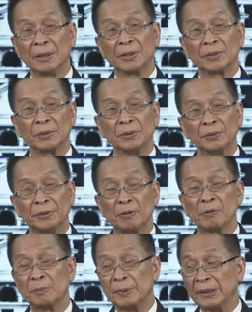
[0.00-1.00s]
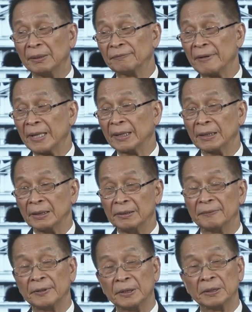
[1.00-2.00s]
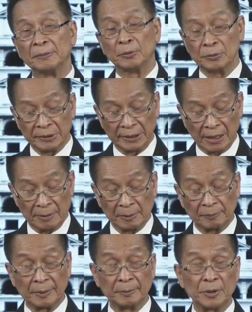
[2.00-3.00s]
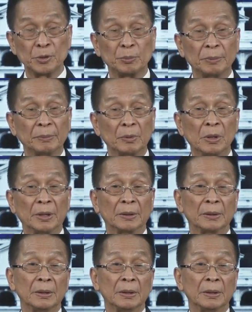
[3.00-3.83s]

So, there will be a final definitive ruling coming from the Supreme Court